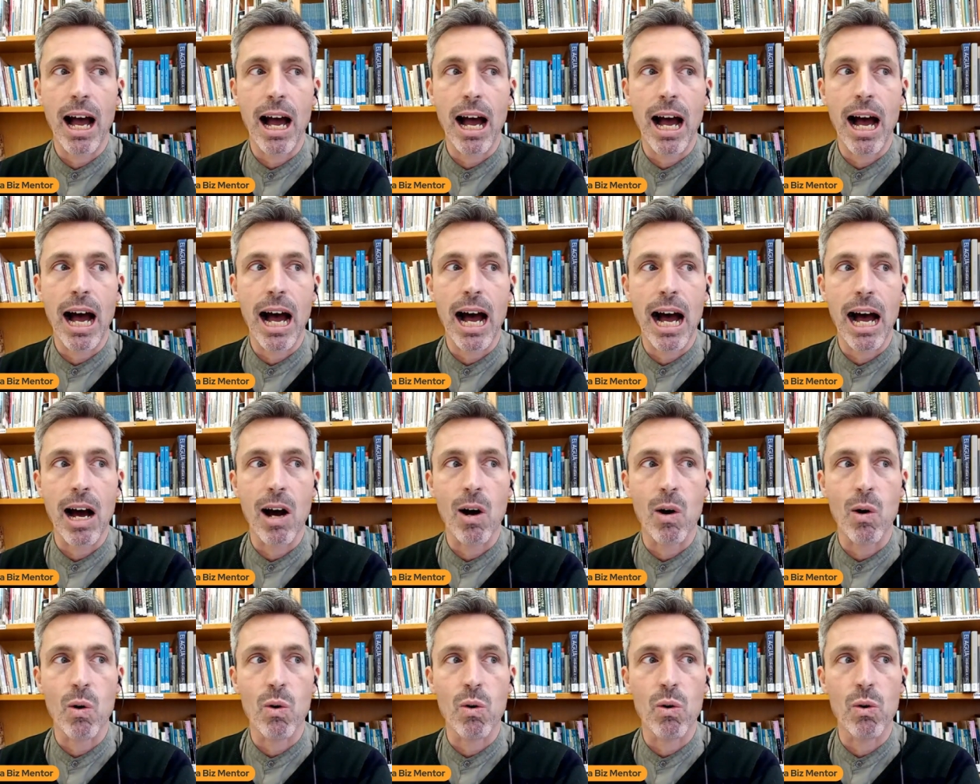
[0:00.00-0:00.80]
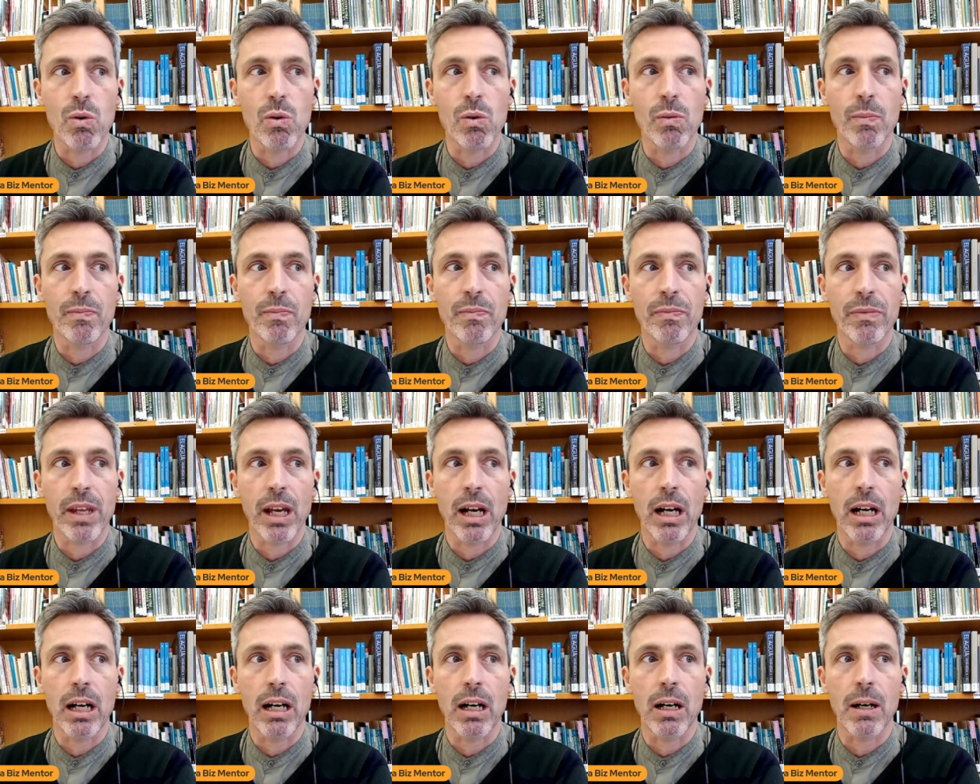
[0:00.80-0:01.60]
how
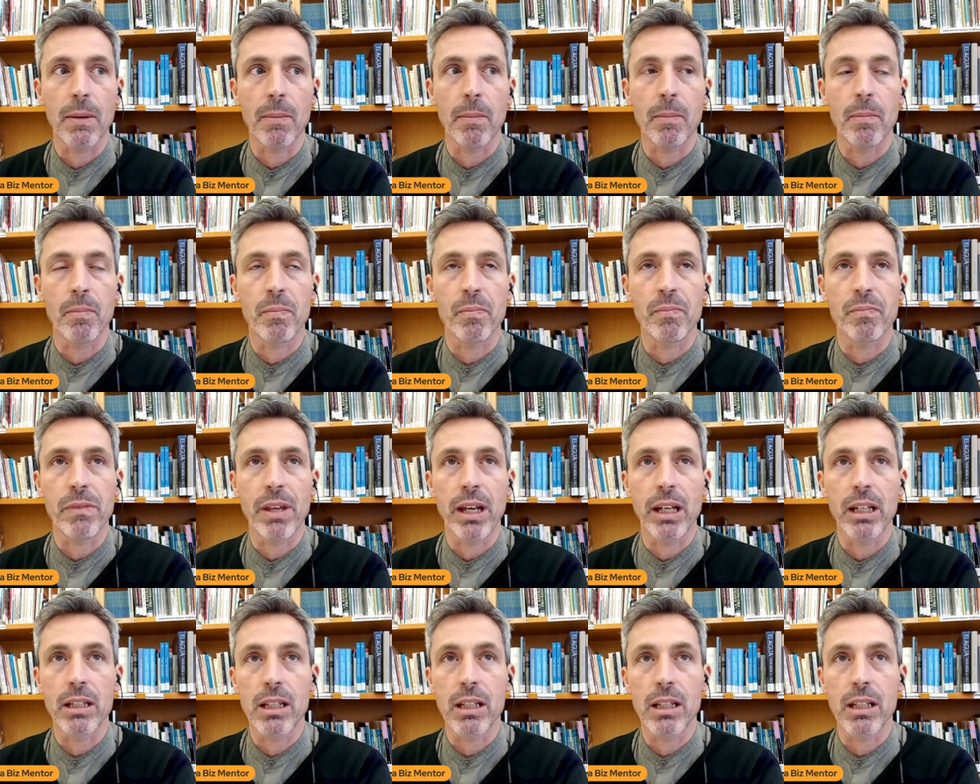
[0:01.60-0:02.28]
um,